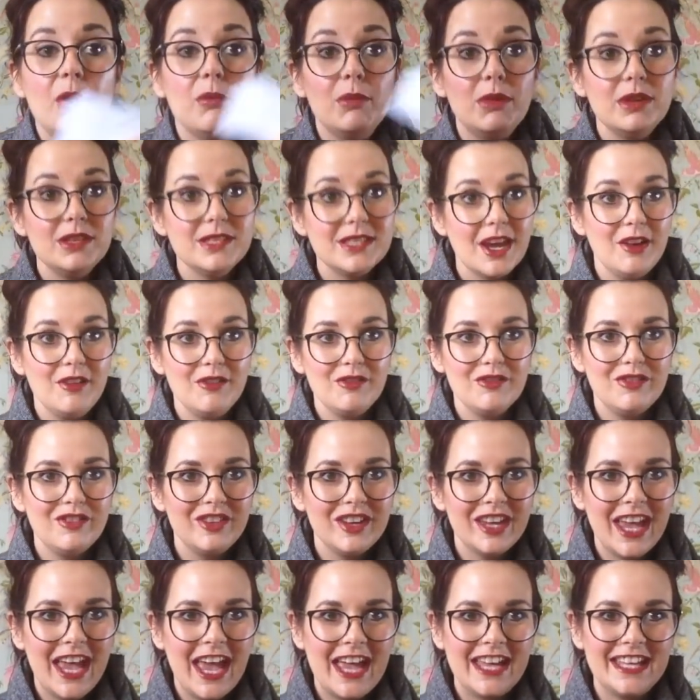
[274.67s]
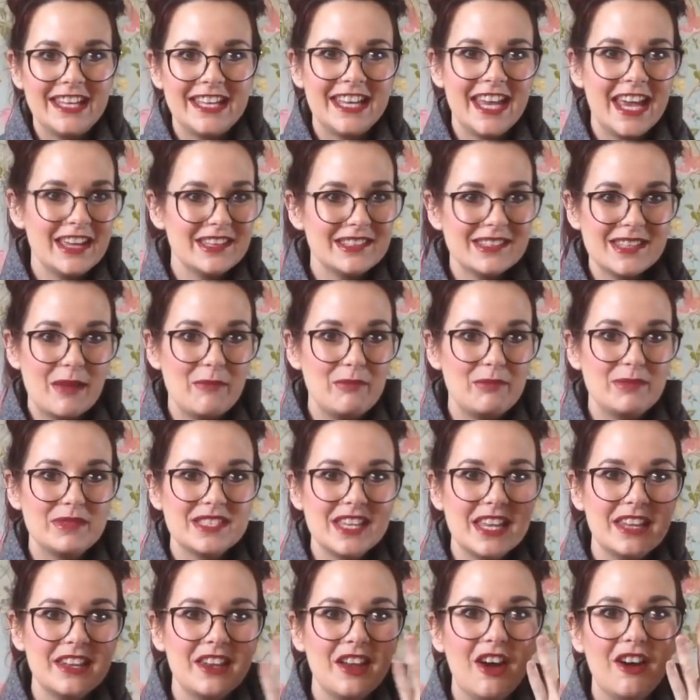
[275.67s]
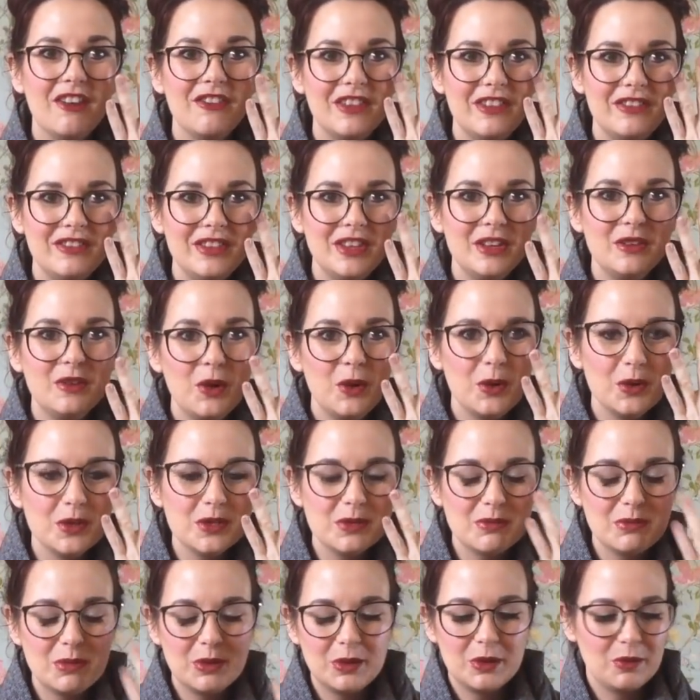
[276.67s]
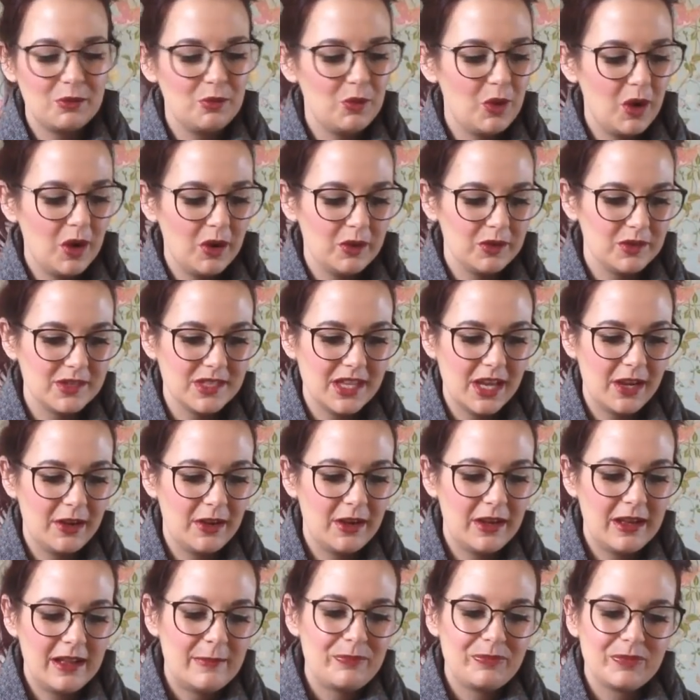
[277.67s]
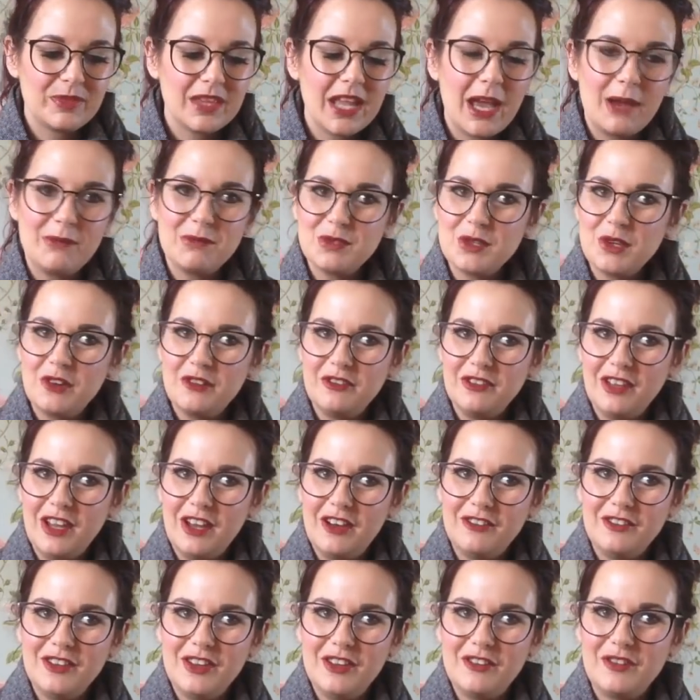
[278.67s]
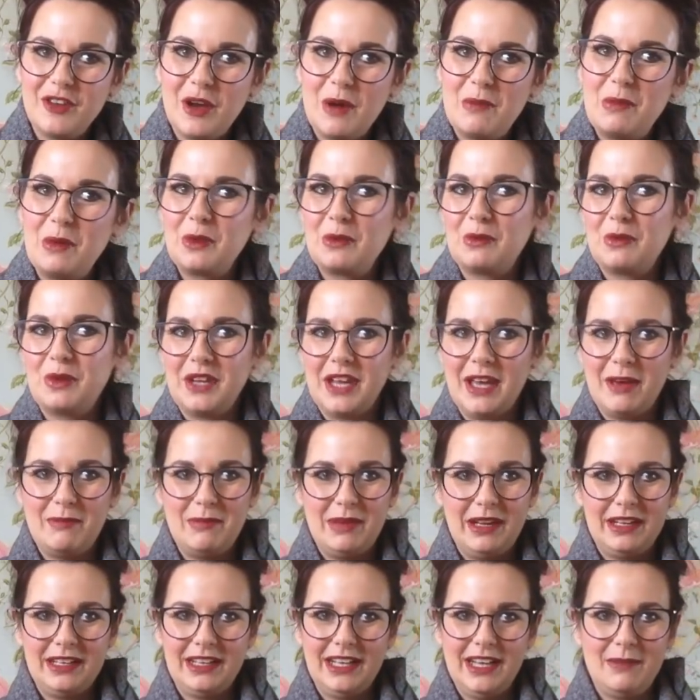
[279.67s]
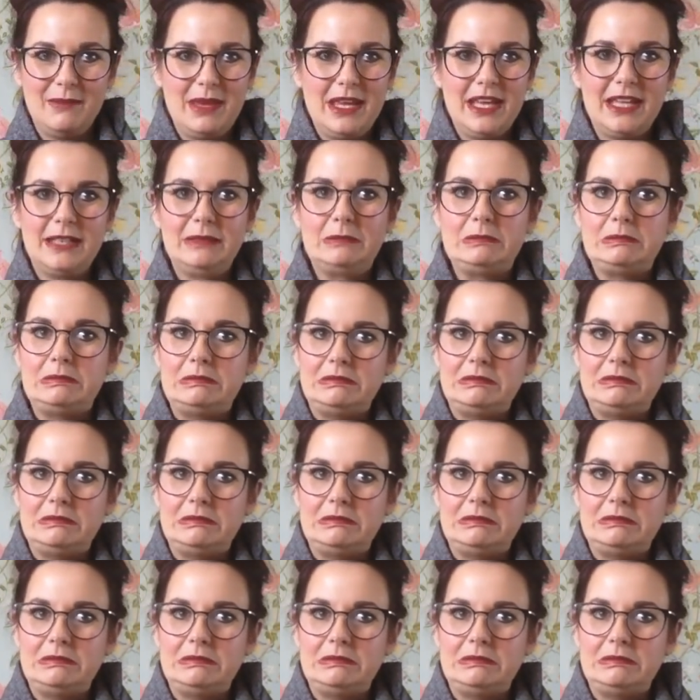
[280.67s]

But don't forget, you get 10% off if you order more than one. So I'm sure a lot of you have got more than one handbag like me.